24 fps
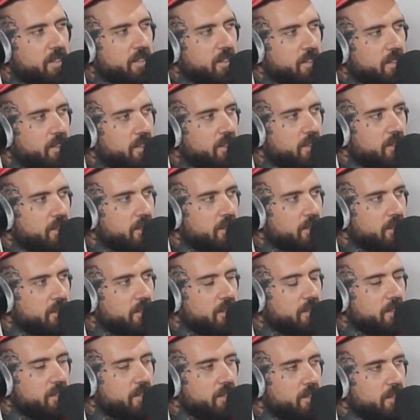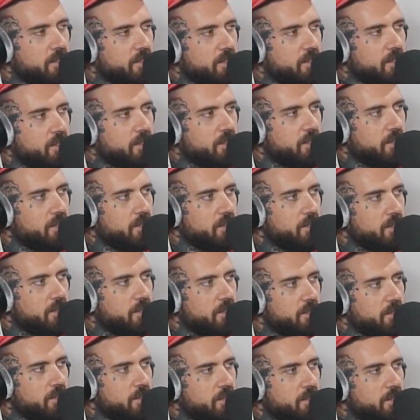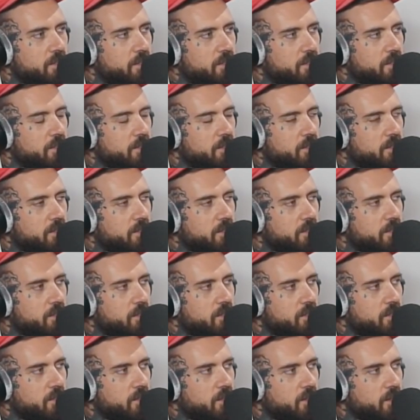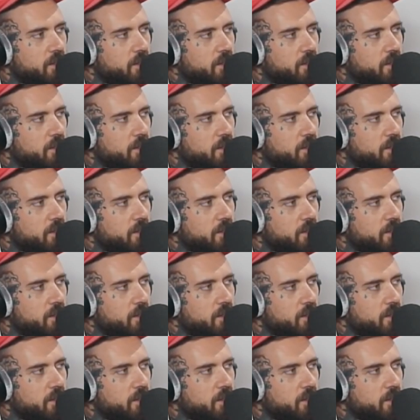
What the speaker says: (silent)